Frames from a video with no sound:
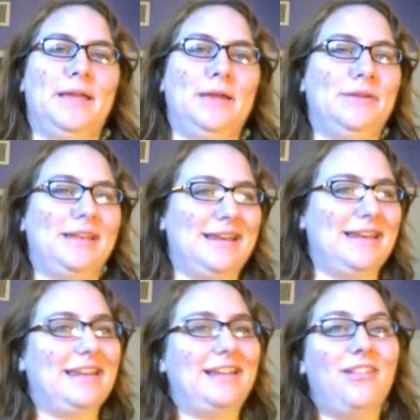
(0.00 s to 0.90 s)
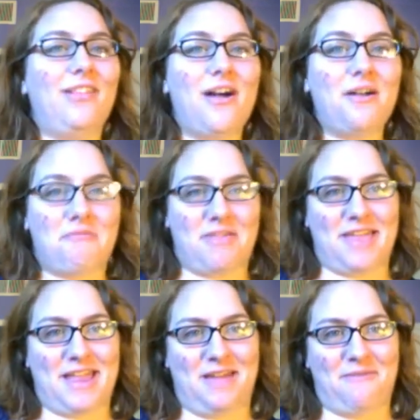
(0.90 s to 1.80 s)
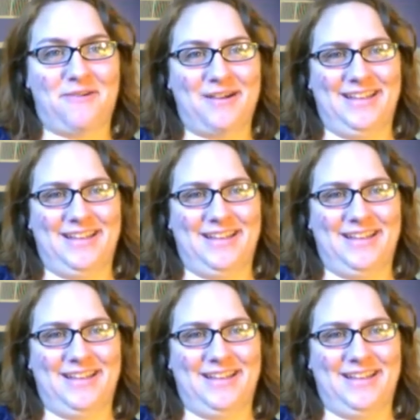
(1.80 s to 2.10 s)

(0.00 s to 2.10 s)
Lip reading: But you didn't knit along with